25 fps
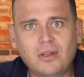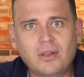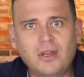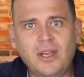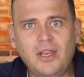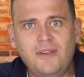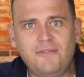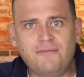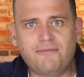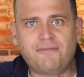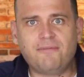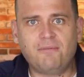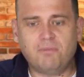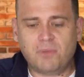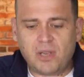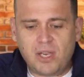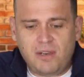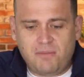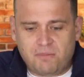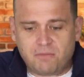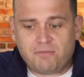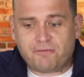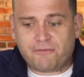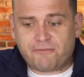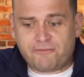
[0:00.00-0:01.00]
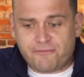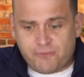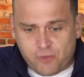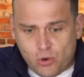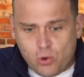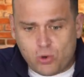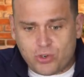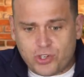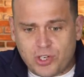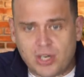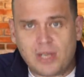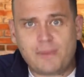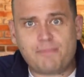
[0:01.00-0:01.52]
He
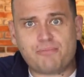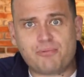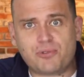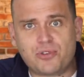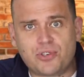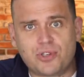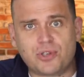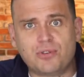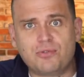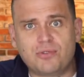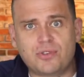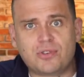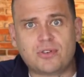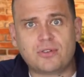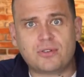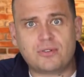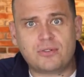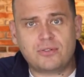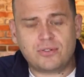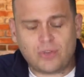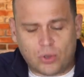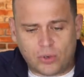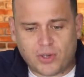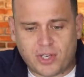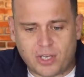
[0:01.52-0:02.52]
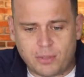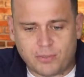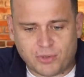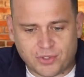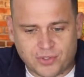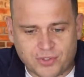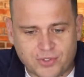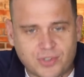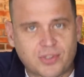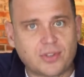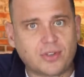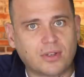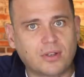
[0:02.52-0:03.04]
fraudulently produced
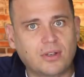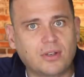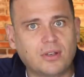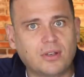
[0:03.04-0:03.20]
documents.